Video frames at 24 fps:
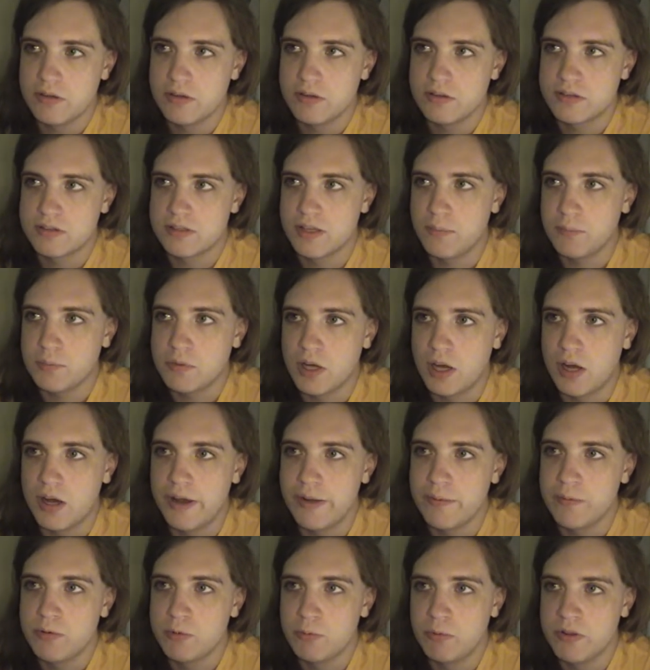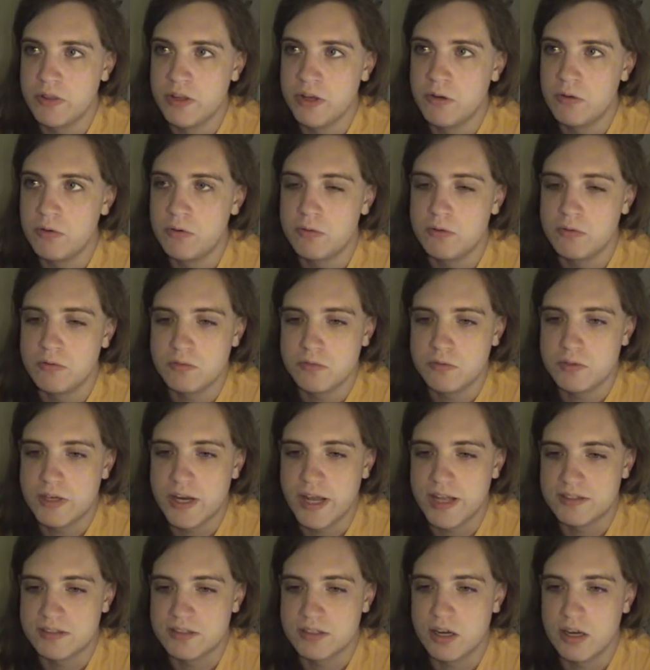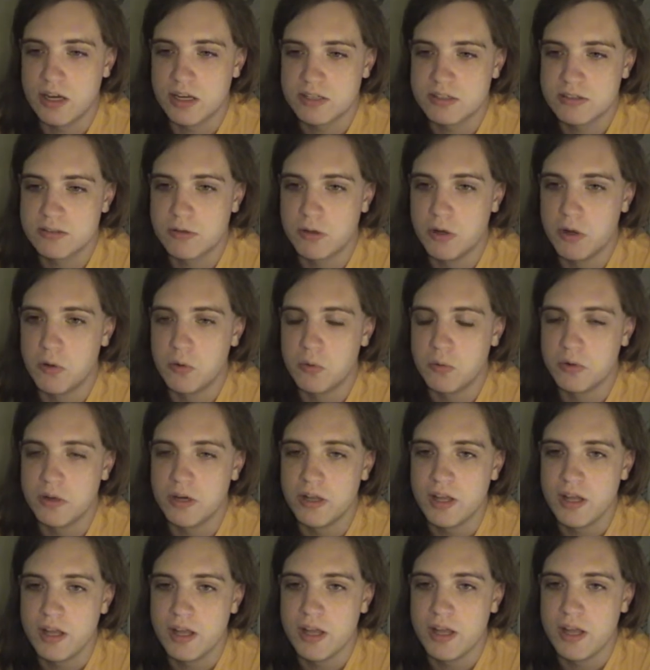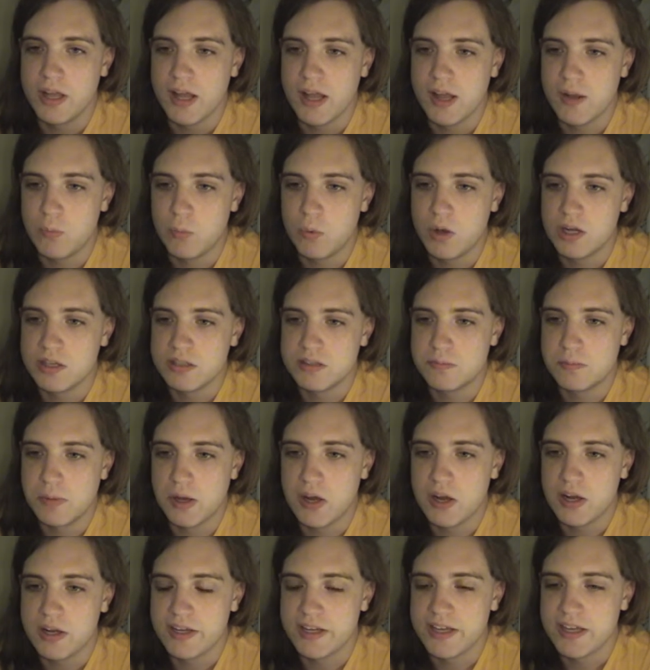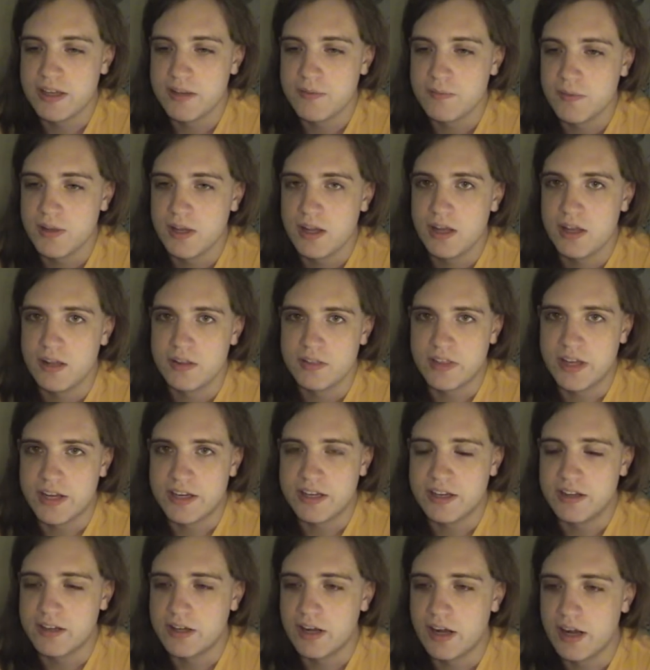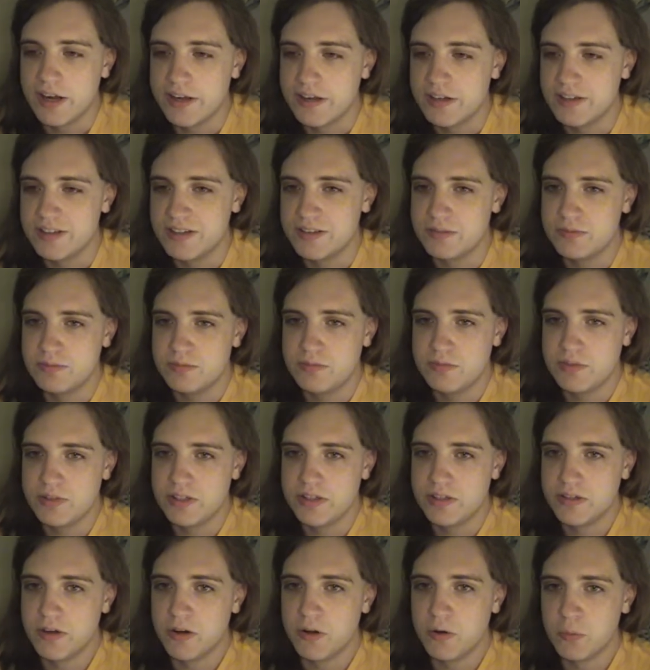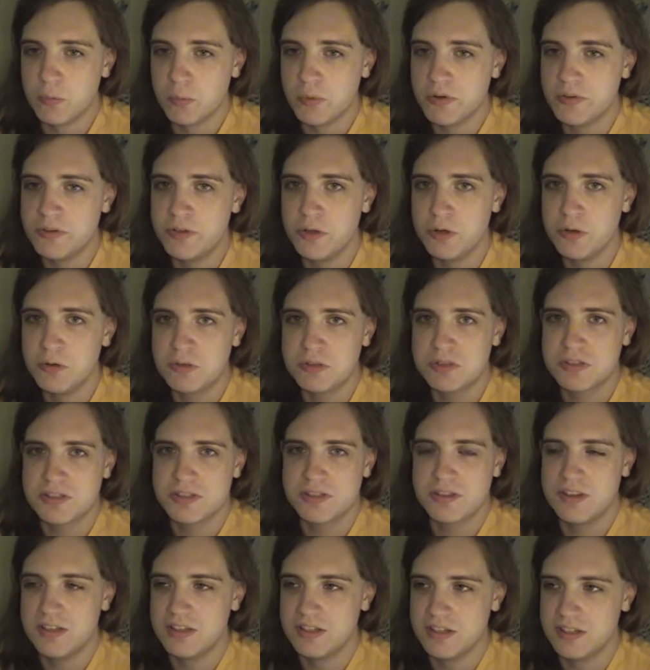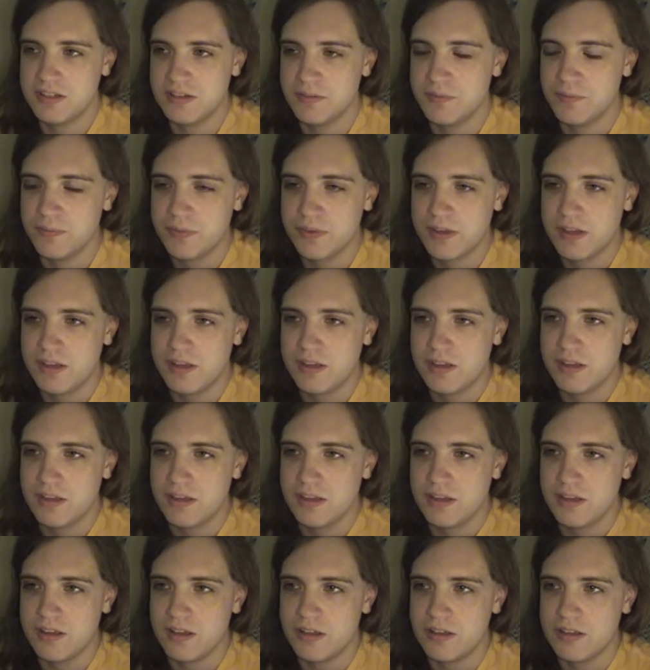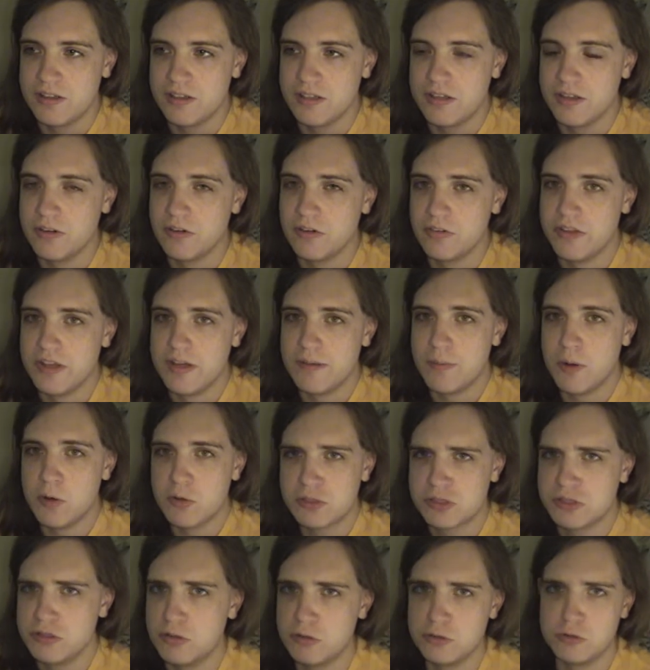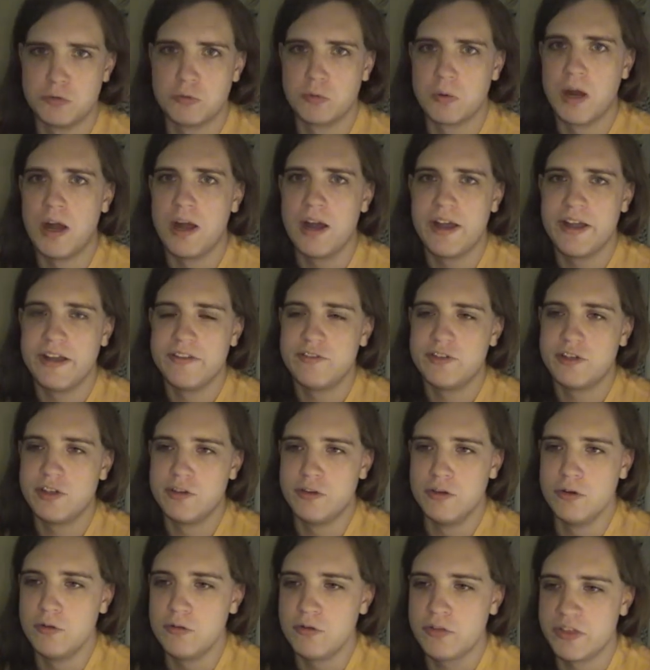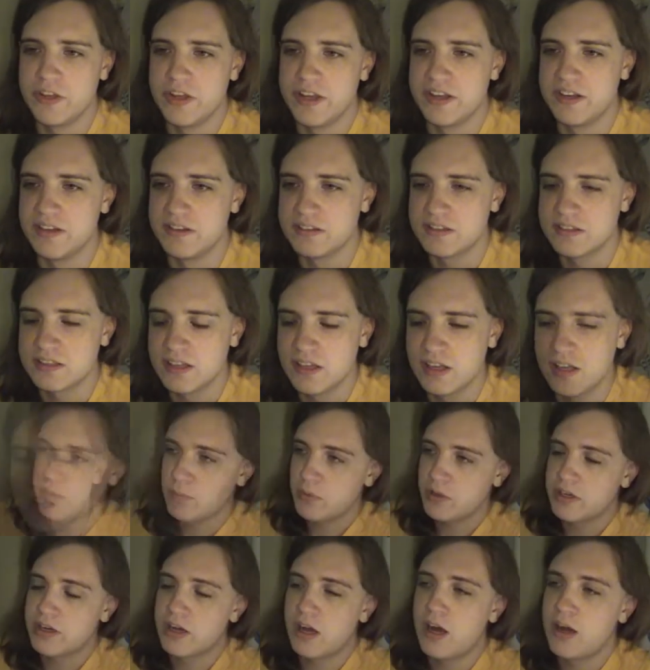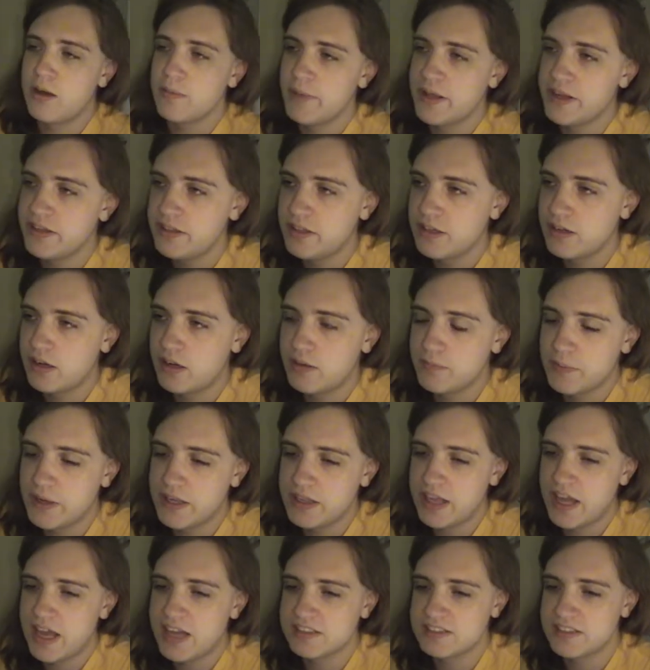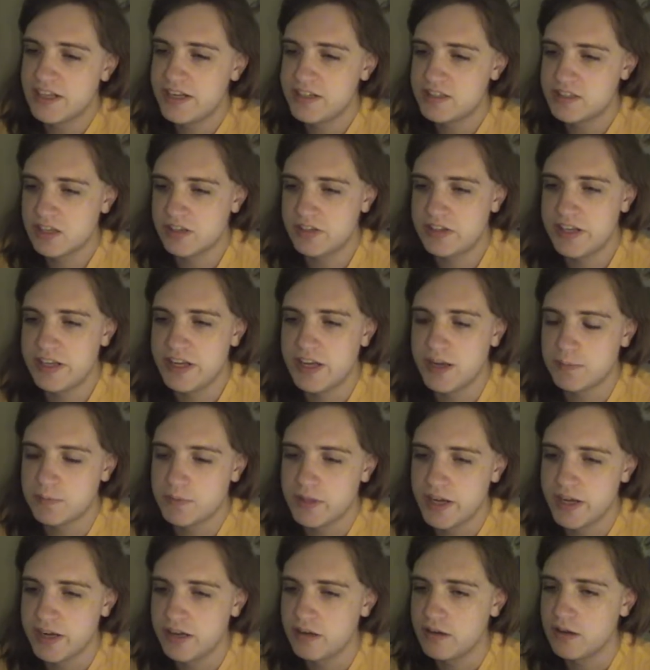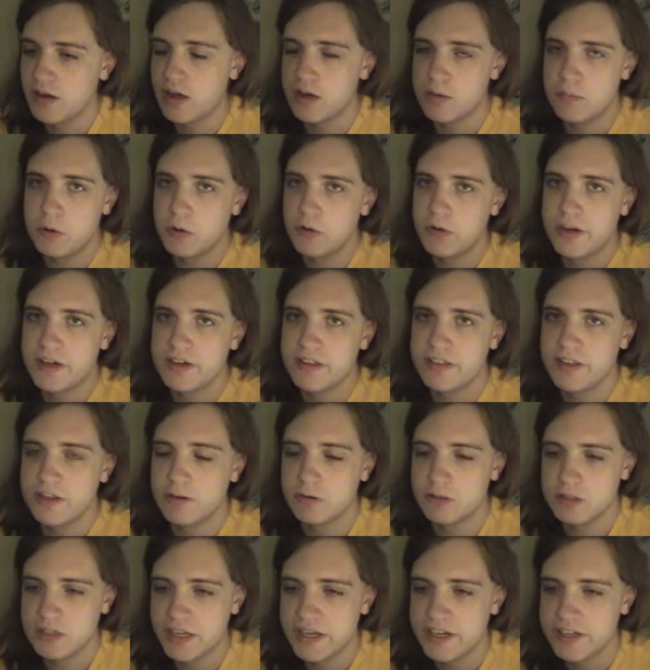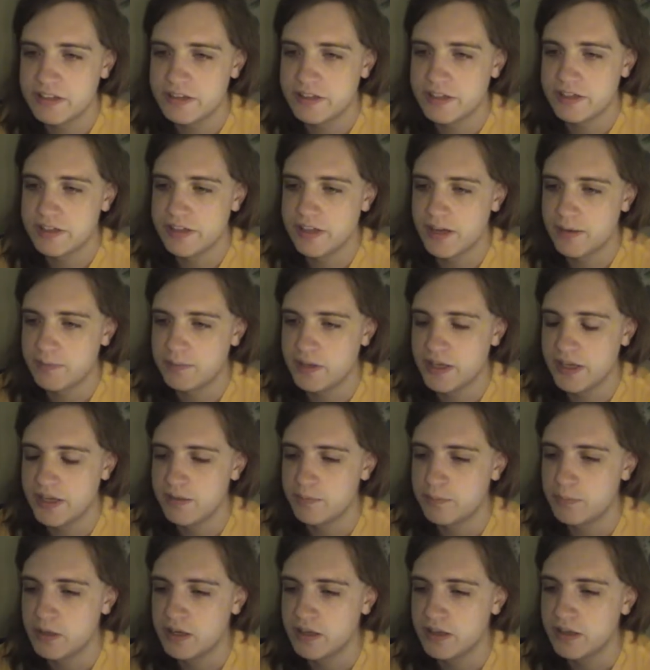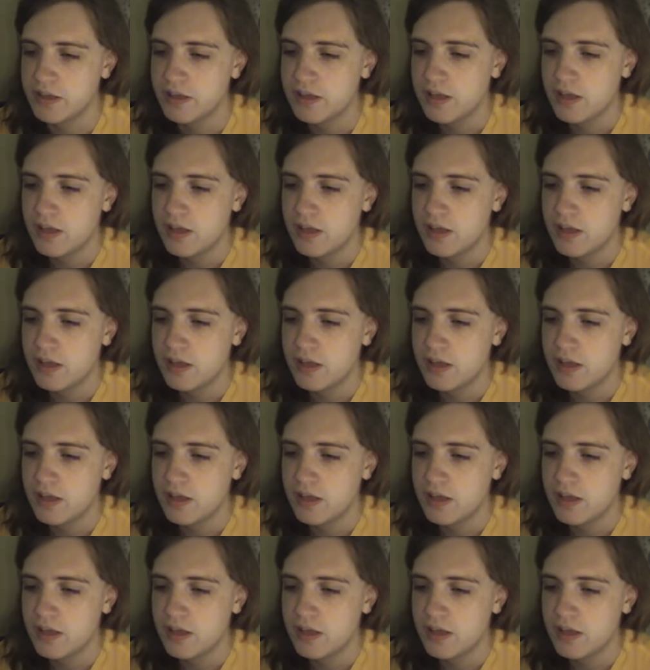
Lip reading: sometimes without testosterone in one's body, that can kind of, you know, reduce the, you know, the emotional drive to do things. Someone commented on my last HRT update, not about anything related to the update, but